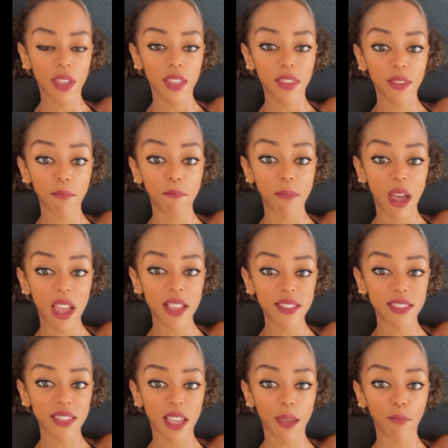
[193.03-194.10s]
The
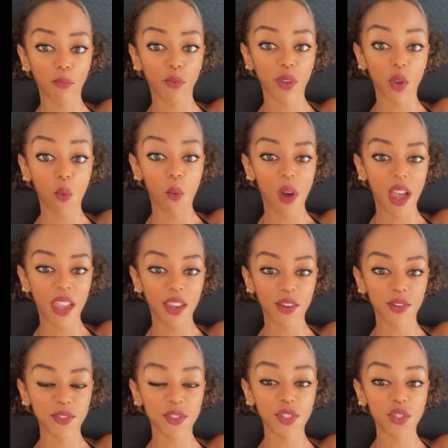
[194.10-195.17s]
bicep
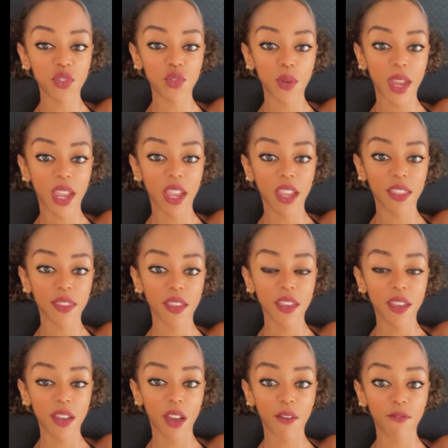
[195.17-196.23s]
requires the strength
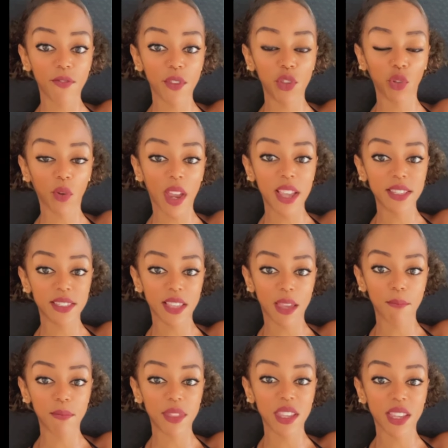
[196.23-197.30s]
of the
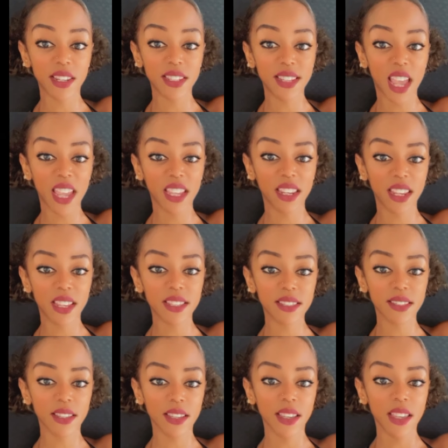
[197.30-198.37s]
tricep, the
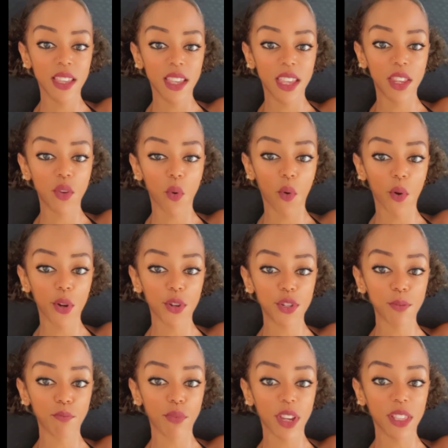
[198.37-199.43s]
antagonist, in order
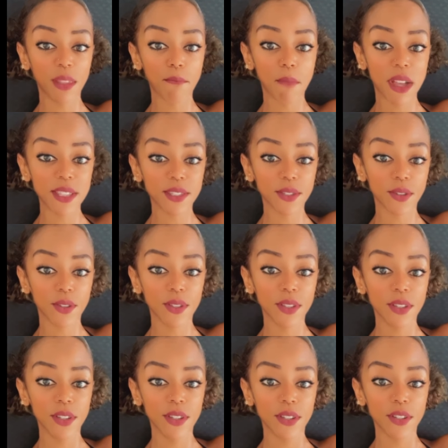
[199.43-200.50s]
to bring the muscle
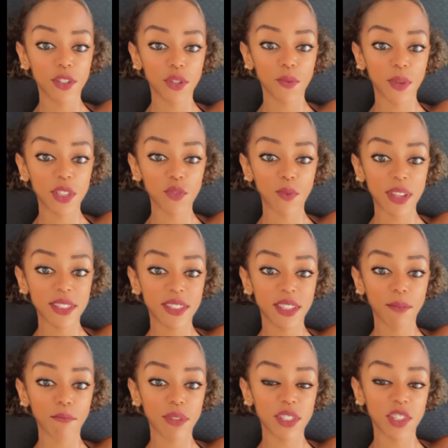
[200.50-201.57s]
to its
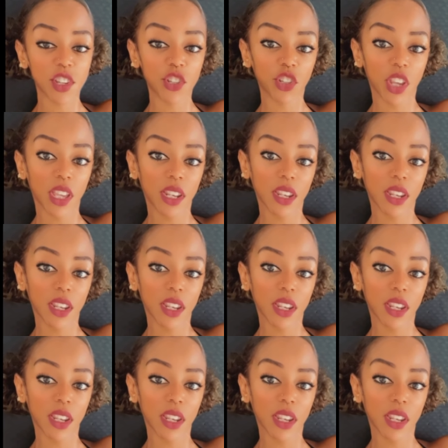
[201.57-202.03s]
resting position.